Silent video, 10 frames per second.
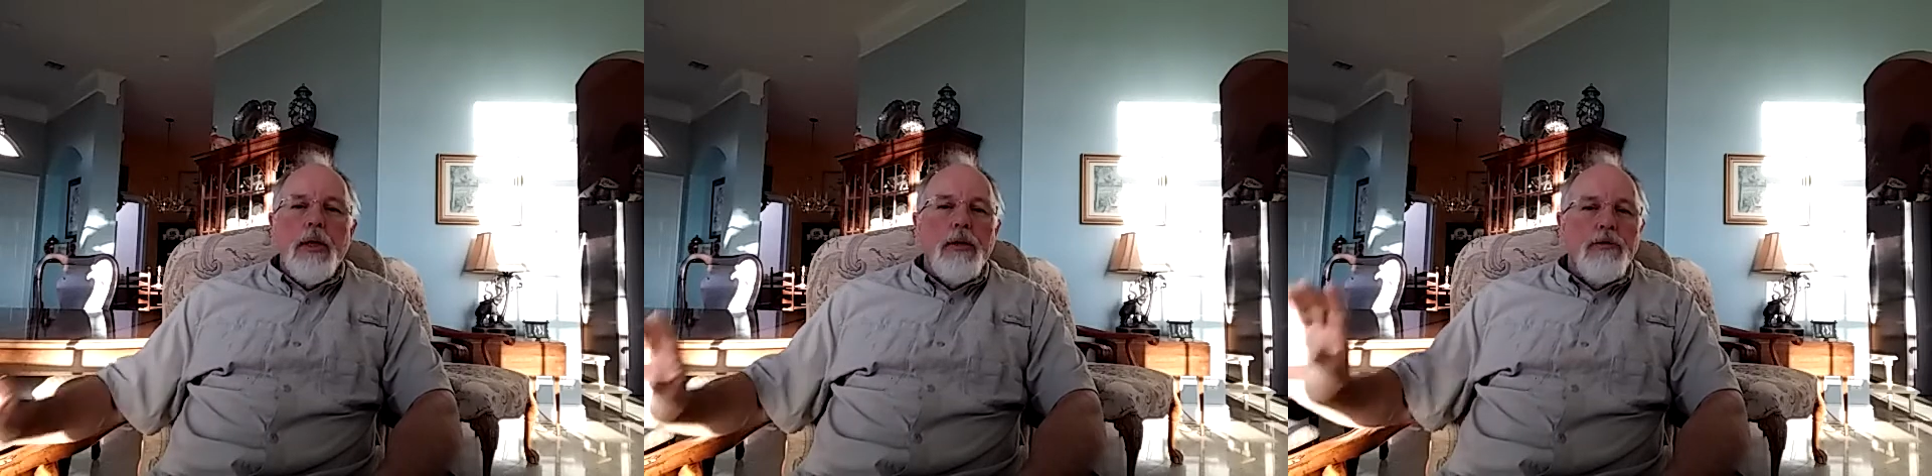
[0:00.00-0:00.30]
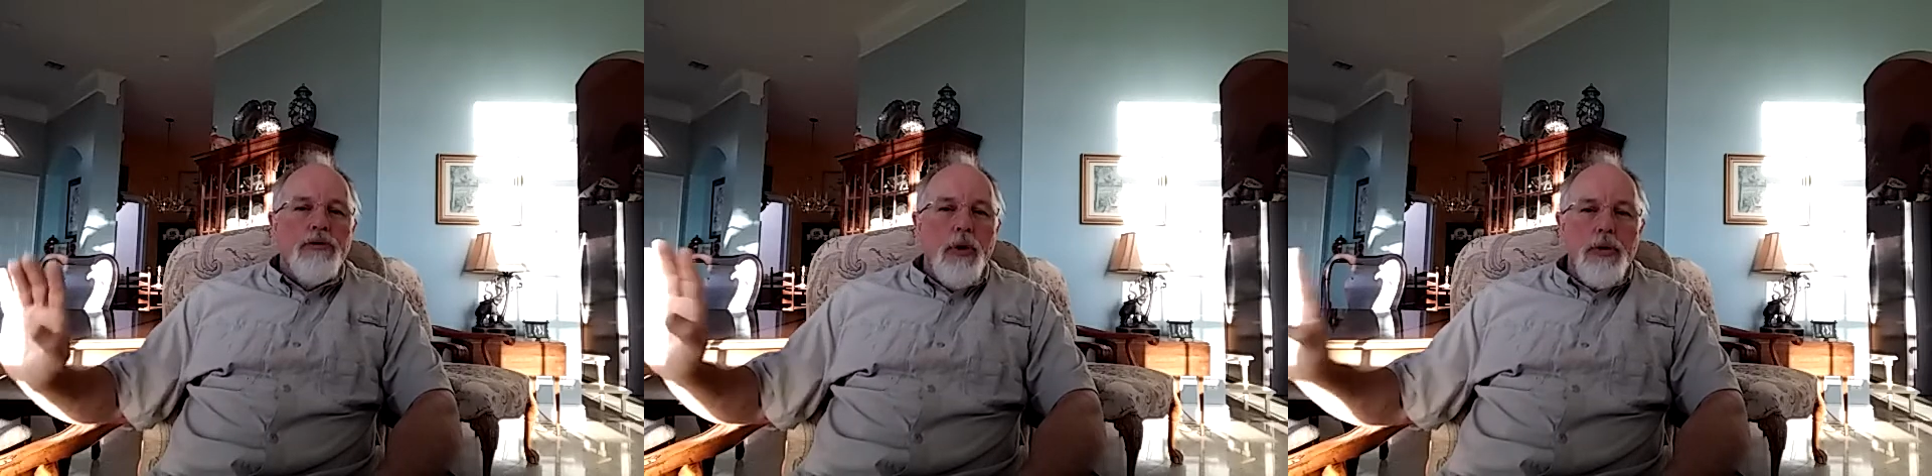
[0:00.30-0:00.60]
The
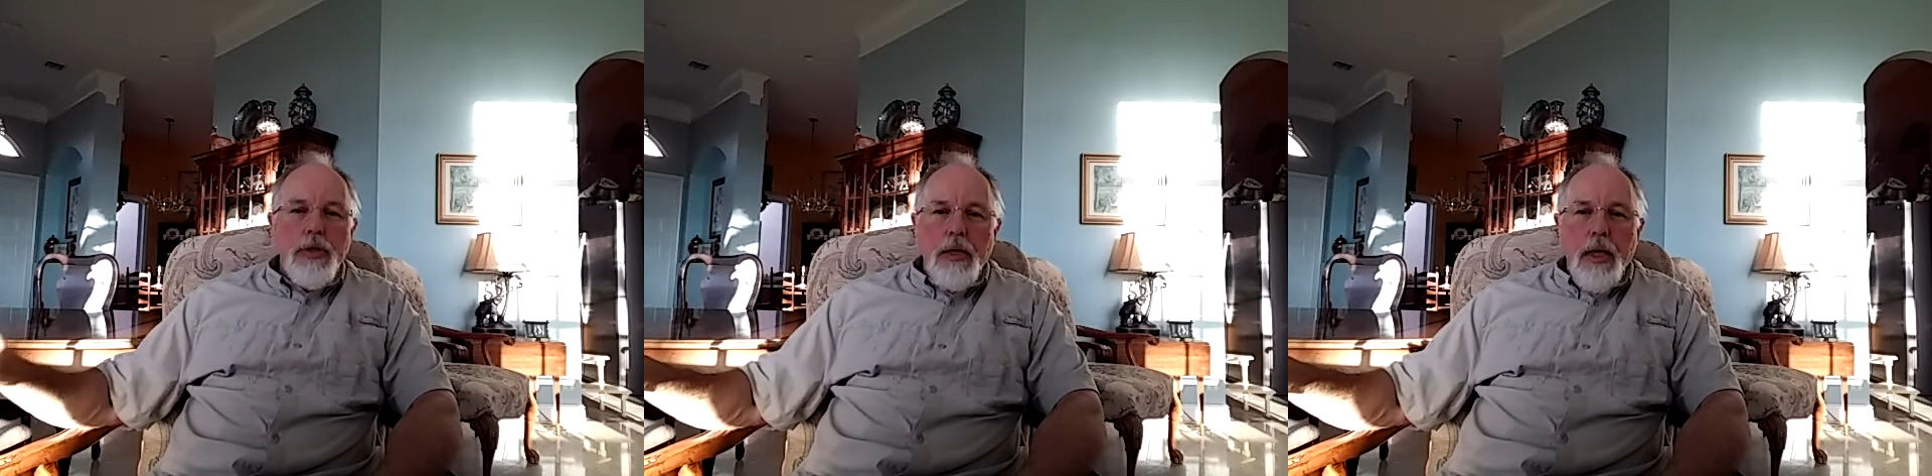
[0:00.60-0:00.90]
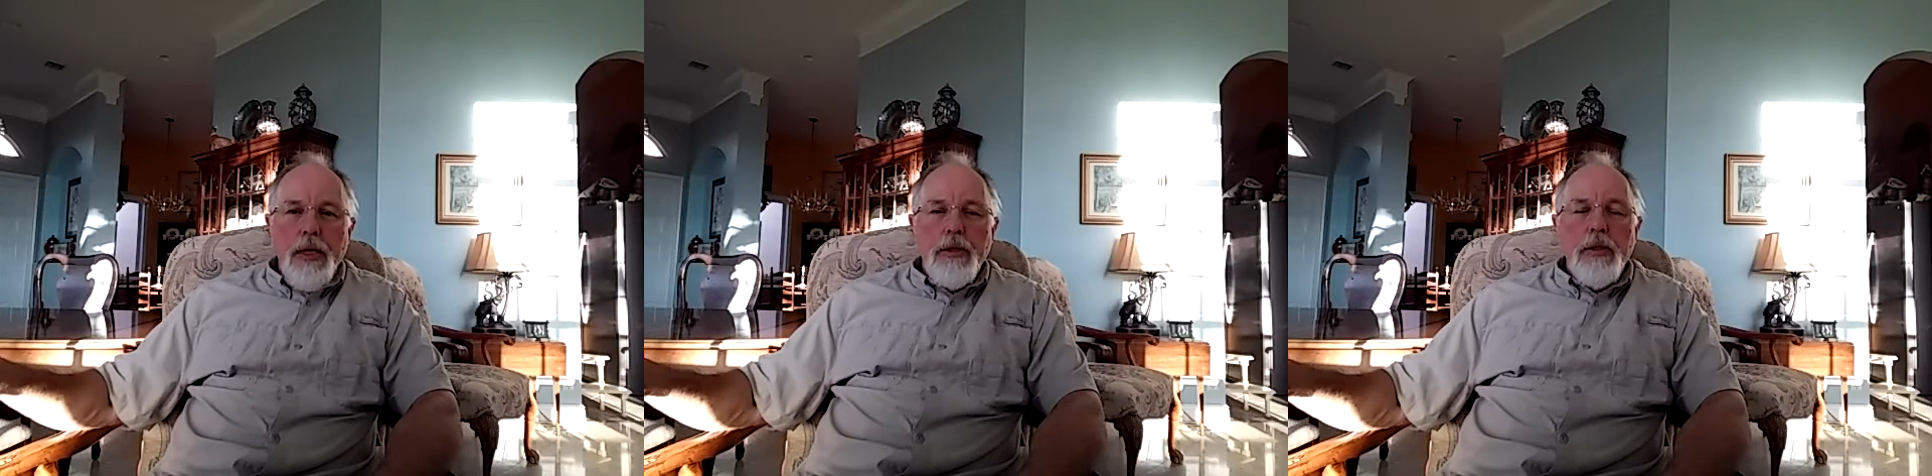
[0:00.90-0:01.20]
folks that
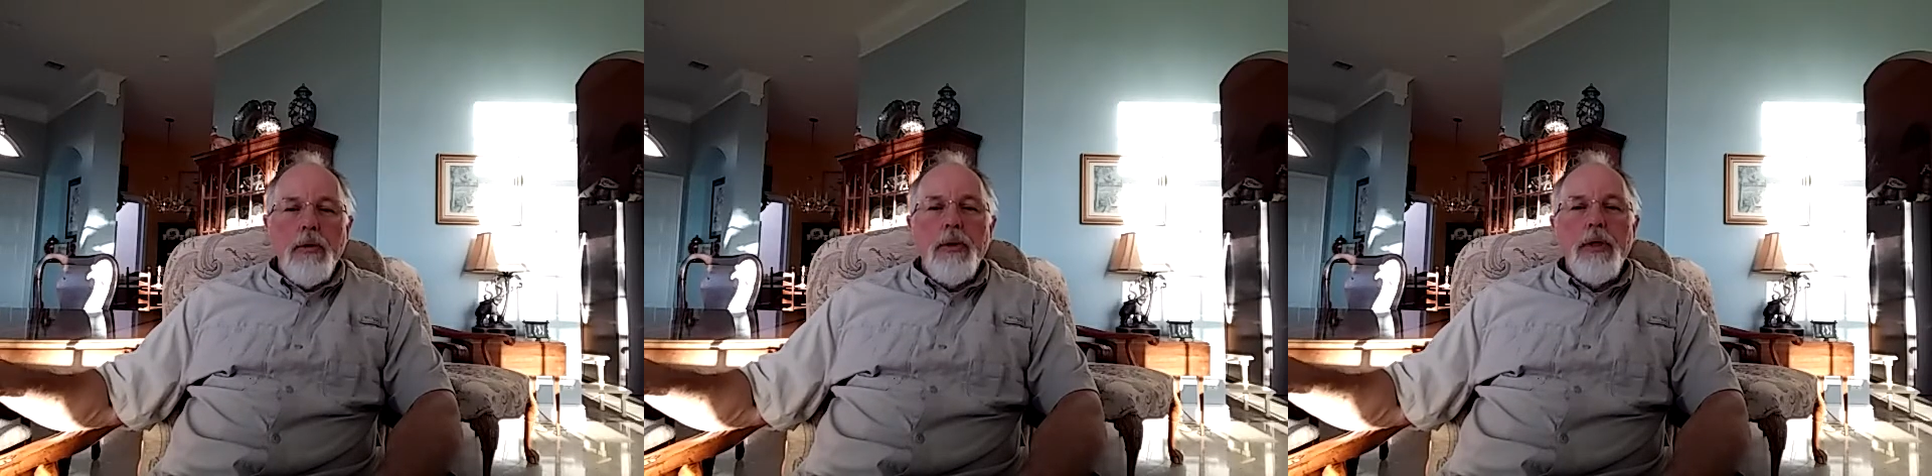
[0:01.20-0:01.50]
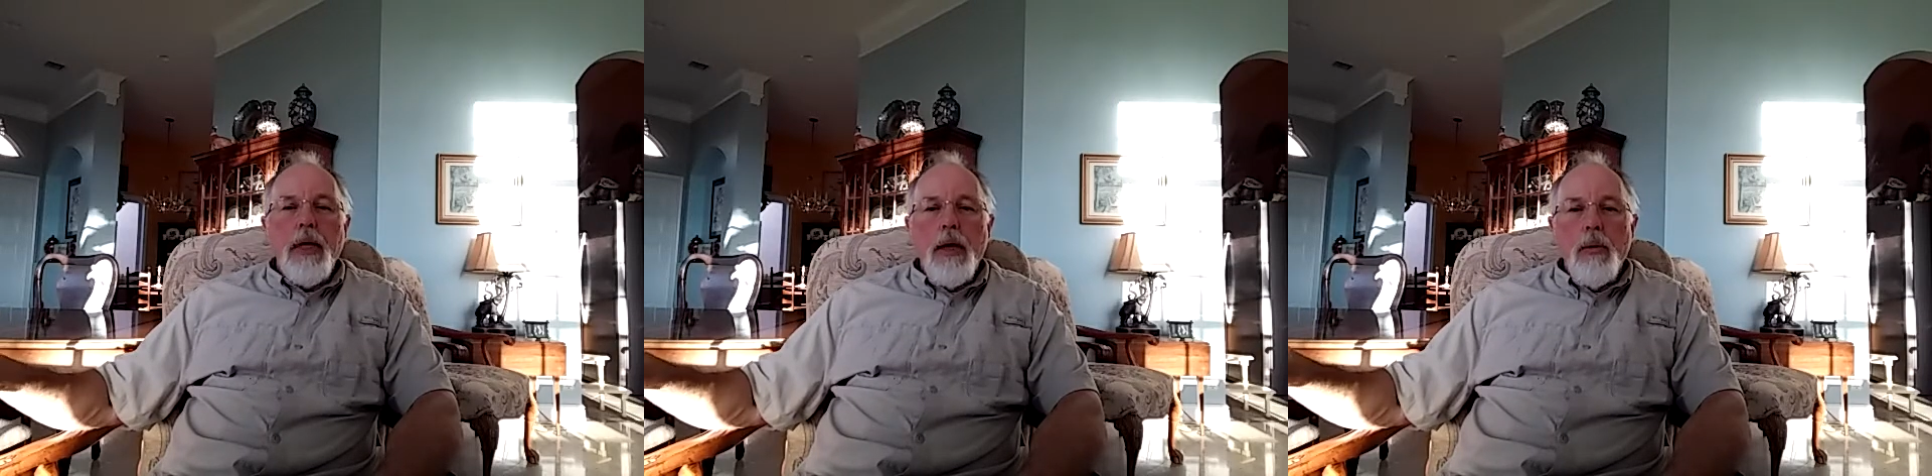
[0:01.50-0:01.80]
I deal
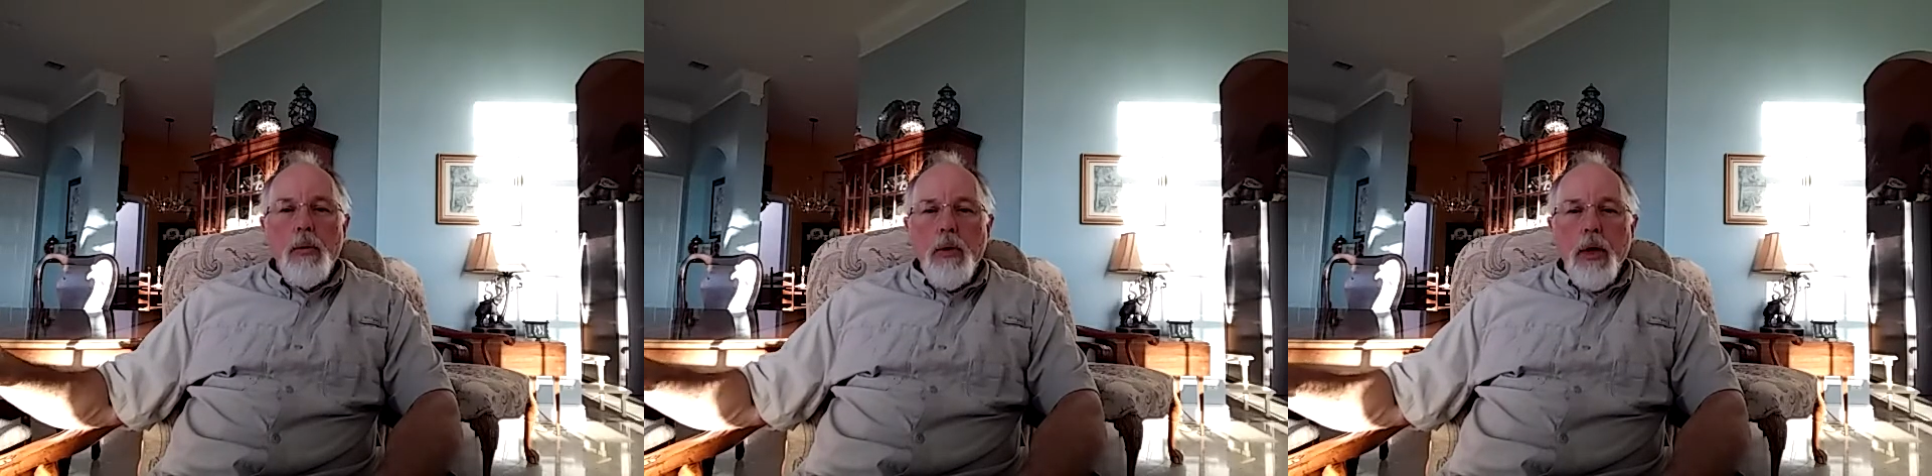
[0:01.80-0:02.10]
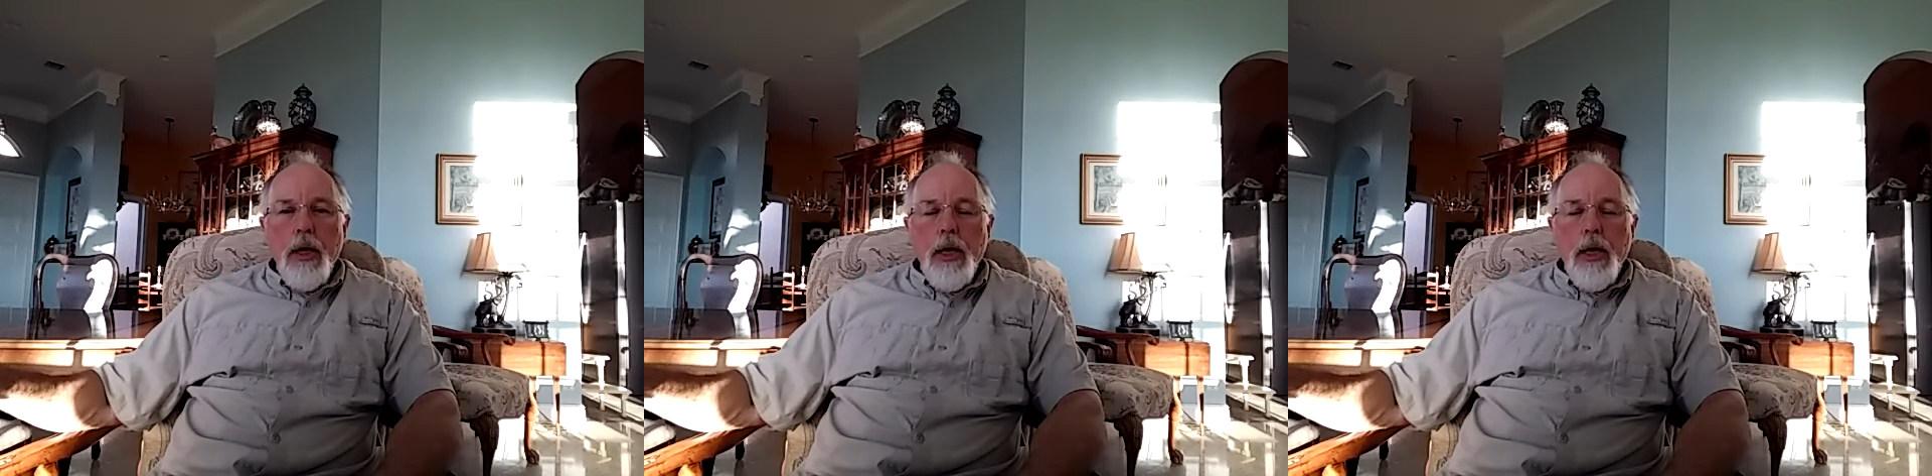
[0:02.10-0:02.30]
with at work,